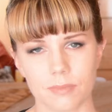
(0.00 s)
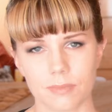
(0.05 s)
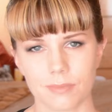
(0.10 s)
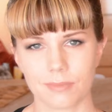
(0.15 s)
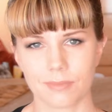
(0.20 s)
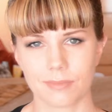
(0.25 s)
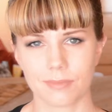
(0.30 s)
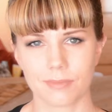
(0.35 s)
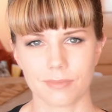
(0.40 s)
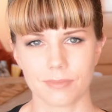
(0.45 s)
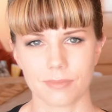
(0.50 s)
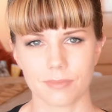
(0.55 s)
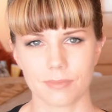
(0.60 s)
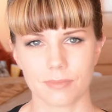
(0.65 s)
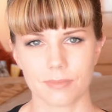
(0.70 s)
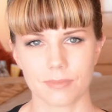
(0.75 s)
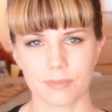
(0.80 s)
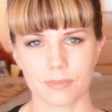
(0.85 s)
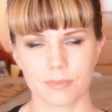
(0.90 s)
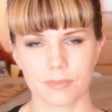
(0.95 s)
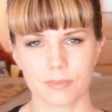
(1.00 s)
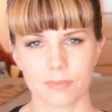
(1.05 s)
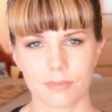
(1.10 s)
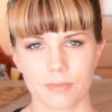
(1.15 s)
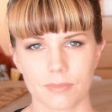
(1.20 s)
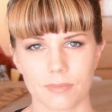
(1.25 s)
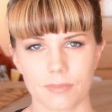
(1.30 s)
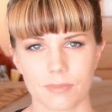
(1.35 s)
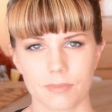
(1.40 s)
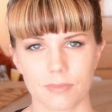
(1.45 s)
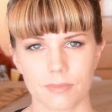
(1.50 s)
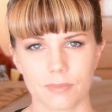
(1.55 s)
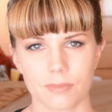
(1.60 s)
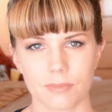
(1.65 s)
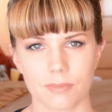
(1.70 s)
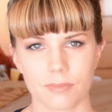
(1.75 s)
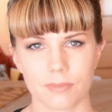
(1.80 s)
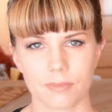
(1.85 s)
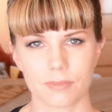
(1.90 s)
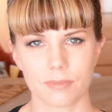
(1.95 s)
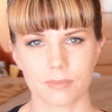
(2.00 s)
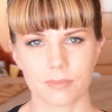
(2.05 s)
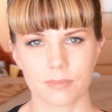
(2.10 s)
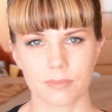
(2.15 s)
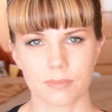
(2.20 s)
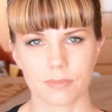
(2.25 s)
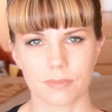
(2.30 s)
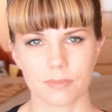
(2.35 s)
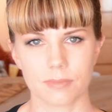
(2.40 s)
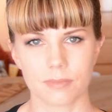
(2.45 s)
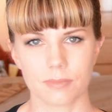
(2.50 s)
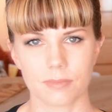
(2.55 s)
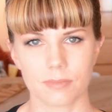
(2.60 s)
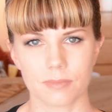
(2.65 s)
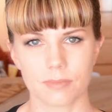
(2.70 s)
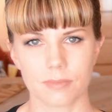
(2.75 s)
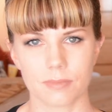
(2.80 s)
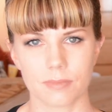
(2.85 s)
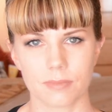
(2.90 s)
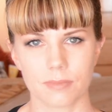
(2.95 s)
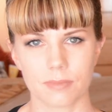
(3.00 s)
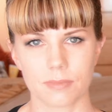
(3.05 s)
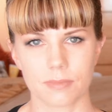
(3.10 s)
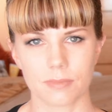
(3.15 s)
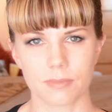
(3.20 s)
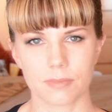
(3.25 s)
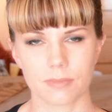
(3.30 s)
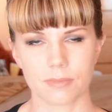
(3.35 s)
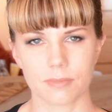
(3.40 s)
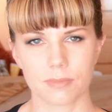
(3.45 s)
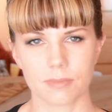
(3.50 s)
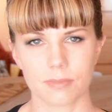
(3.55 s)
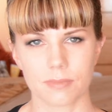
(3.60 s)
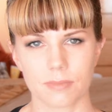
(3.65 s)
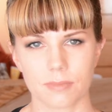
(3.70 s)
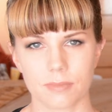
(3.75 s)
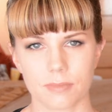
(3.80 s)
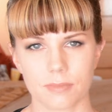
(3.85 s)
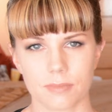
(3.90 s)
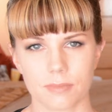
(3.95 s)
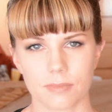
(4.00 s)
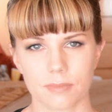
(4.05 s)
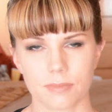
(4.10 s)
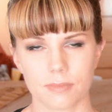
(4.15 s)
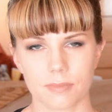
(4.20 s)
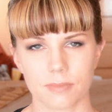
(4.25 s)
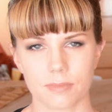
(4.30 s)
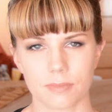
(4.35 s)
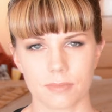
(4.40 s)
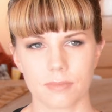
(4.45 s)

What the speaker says: The person shown says nothing.